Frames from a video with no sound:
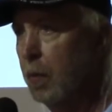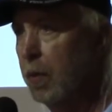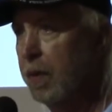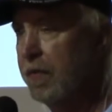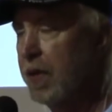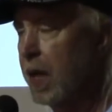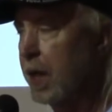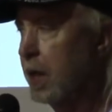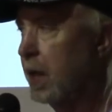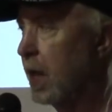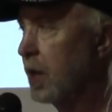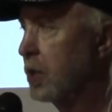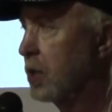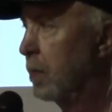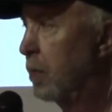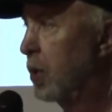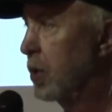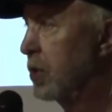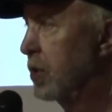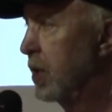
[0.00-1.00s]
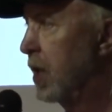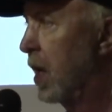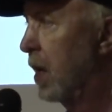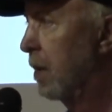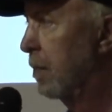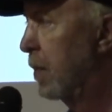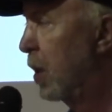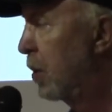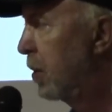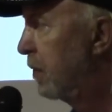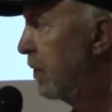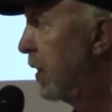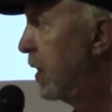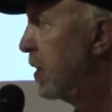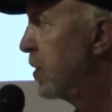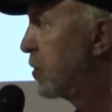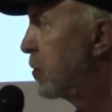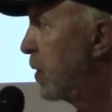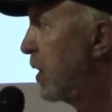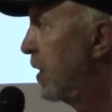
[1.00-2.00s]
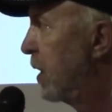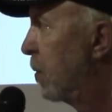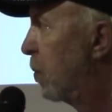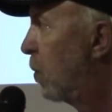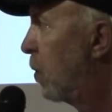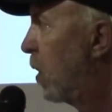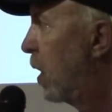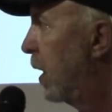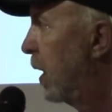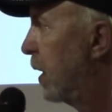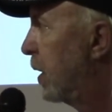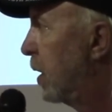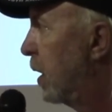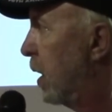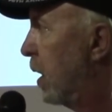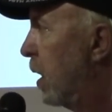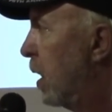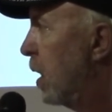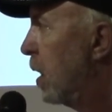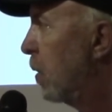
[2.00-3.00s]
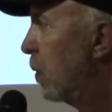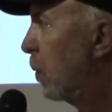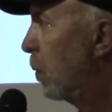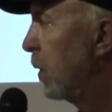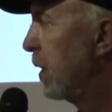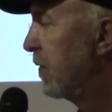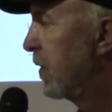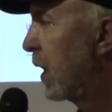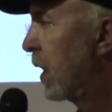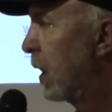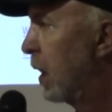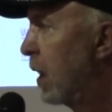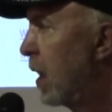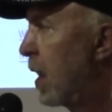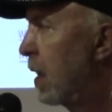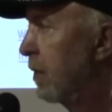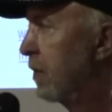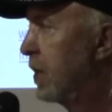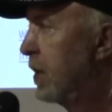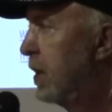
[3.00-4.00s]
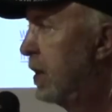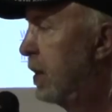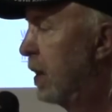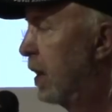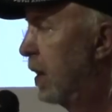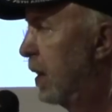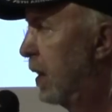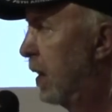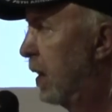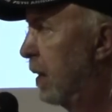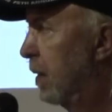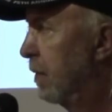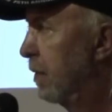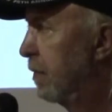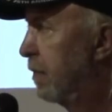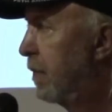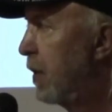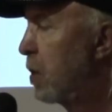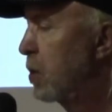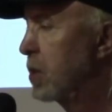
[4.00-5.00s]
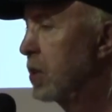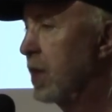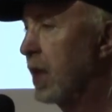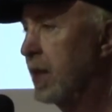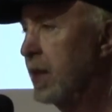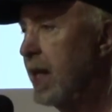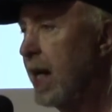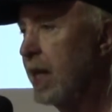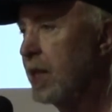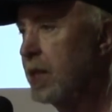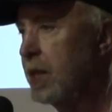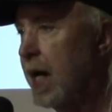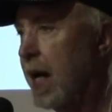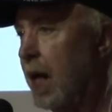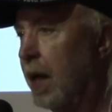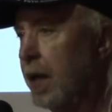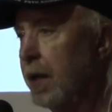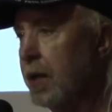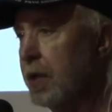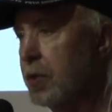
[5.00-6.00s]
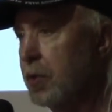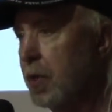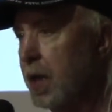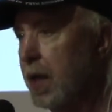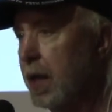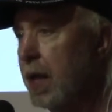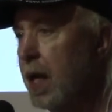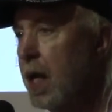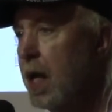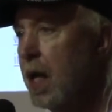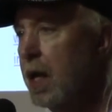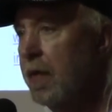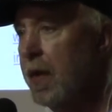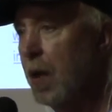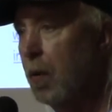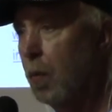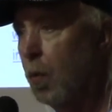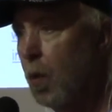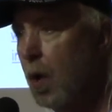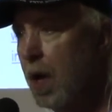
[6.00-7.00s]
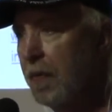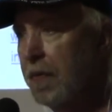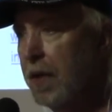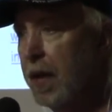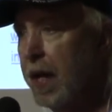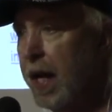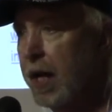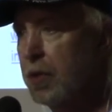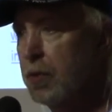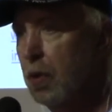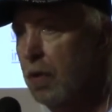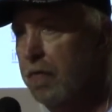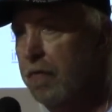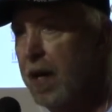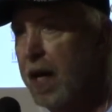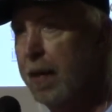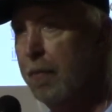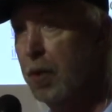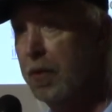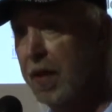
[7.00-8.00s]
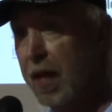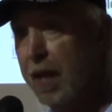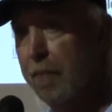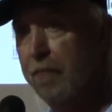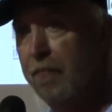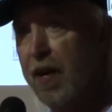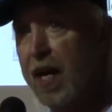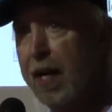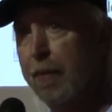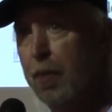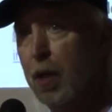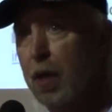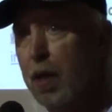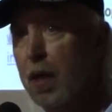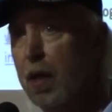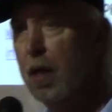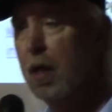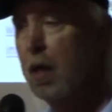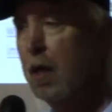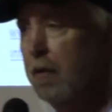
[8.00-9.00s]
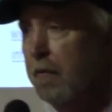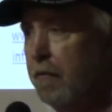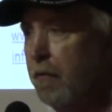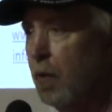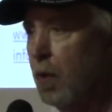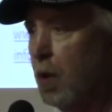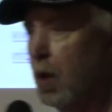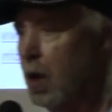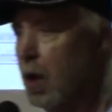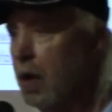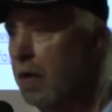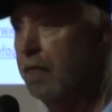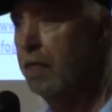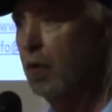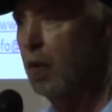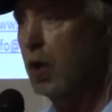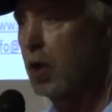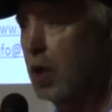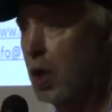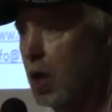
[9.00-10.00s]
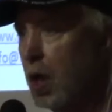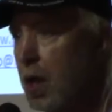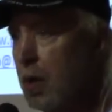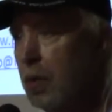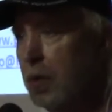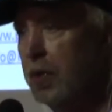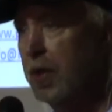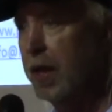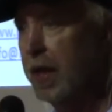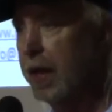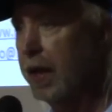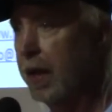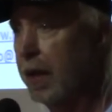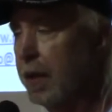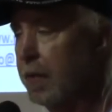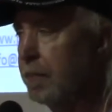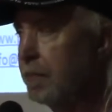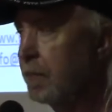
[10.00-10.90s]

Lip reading: We've got customers in the automotive industry that want it. We've got a lot of folks in the textile industry that want the natural fiber, the hemp fiber, for clothing,